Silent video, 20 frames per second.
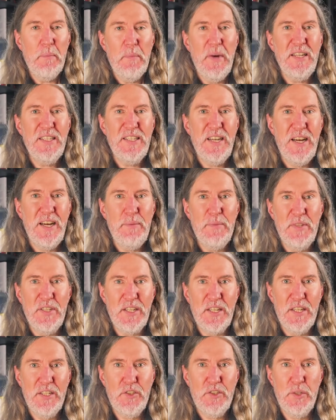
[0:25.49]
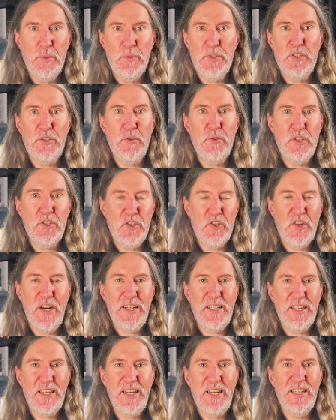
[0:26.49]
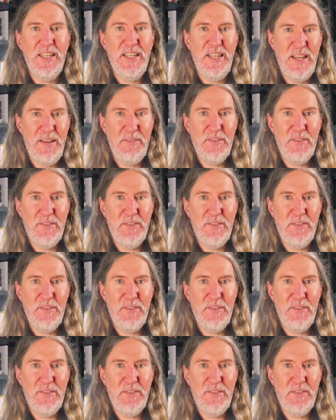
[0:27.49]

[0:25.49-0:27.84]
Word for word: my time in the country was so distracting I didn't